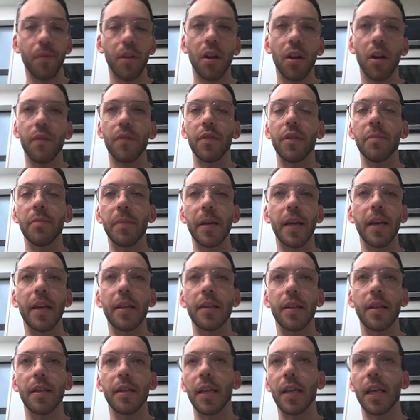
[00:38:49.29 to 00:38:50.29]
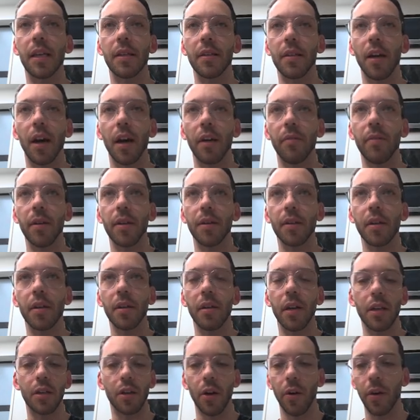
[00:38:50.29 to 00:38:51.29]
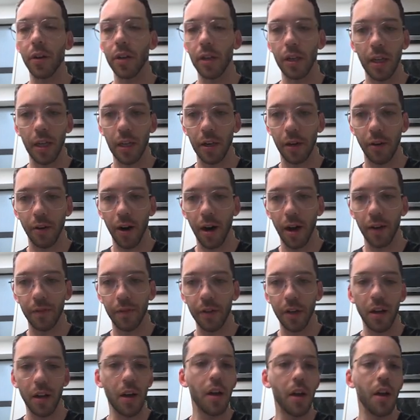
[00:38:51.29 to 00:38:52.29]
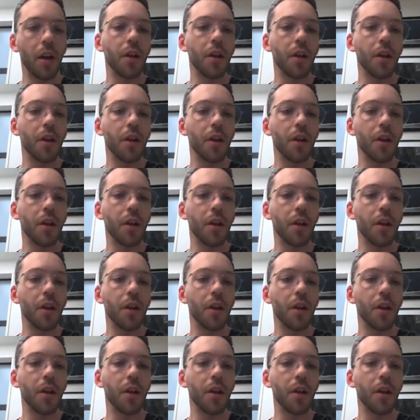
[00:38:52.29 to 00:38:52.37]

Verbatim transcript: you know, if it's a big SCC and it's high risk, it's going to need a graft.